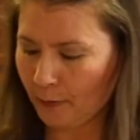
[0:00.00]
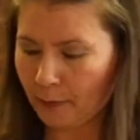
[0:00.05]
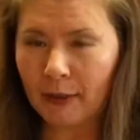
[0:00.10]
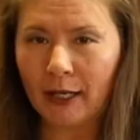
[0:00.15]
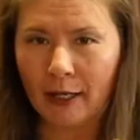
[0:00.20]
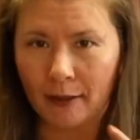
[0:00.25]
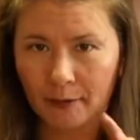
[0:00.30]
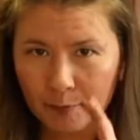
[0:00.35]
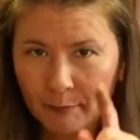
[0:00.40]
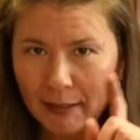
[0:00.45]

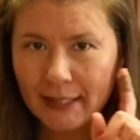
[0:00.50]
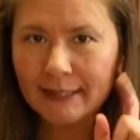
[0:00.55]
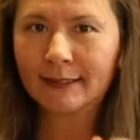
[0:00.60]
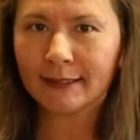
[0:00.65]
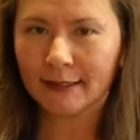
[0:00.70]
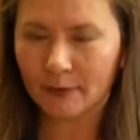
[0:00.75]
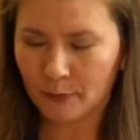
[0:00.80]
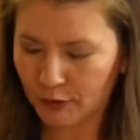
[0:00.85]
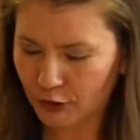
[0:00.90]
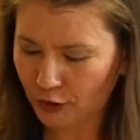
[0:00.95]
But
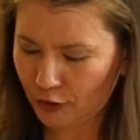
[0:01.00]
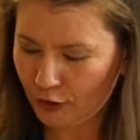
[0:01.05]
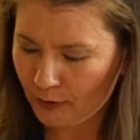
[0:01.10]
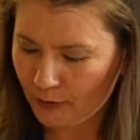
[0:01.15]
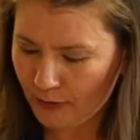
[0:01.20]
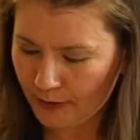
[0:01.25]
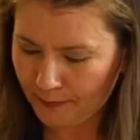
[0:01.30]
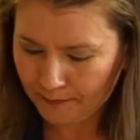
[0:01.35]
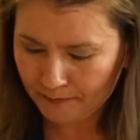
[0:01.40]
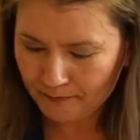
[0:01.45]
basically what you're
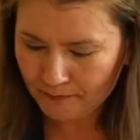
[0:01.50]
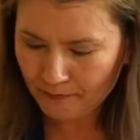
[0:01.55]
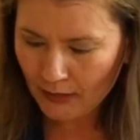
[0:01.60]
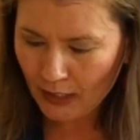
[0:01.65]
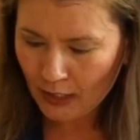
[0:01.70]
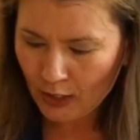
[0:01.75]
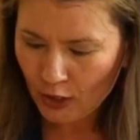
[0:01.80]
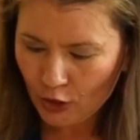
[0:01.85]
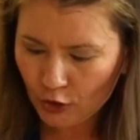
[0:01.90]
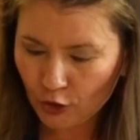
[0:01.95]
doing,
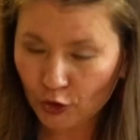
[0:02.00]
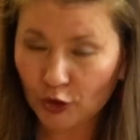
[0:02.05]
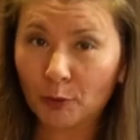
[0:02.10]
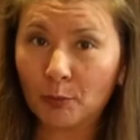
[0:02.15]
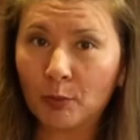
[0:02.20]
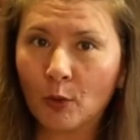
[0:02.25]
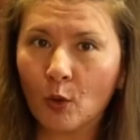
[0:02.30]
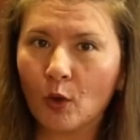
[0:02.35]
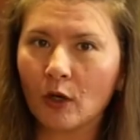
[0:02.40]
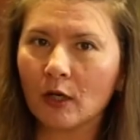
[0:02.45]
you're gonna
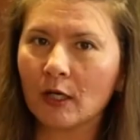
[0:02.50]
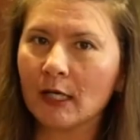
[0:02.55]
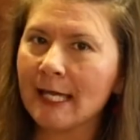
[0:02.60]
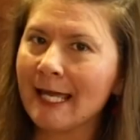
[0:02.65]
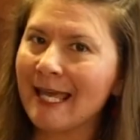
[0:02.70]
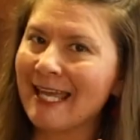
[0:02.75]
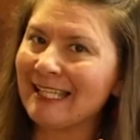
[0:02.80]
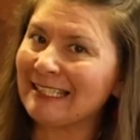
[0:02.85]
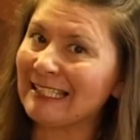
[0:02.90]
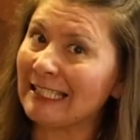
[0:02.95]
pour a
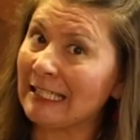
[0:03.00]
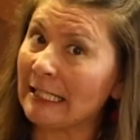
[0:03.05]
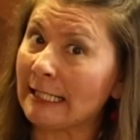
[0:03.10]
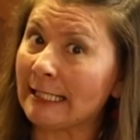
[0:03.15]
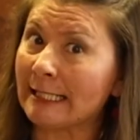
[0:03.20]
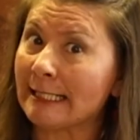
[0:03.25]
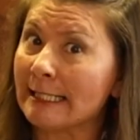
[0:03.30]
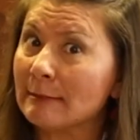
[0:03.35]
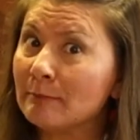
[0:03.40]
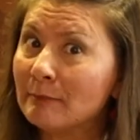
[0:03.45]

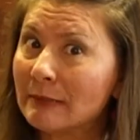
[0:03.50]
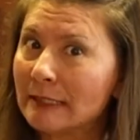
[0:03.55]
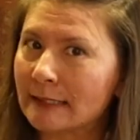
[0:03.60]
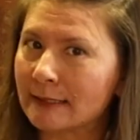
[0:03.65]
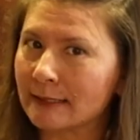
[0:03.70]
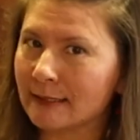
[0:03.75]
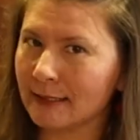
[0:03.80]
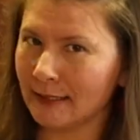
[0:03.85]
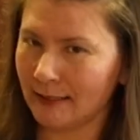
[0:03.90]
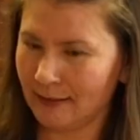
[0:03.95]
tiny
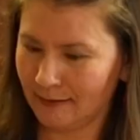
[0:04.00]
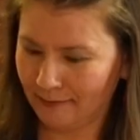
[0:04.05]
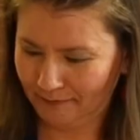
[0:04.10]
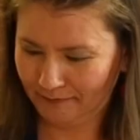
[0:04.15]
bit.